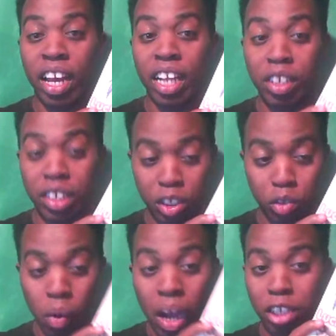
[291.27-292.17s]
You can just
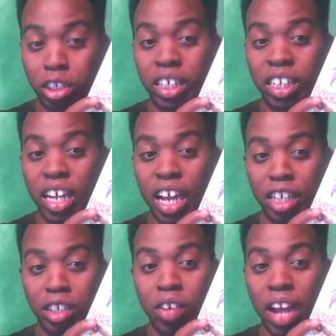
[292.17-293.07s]
watch it,
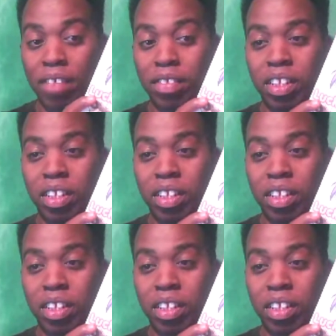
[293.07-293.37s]
and you don't have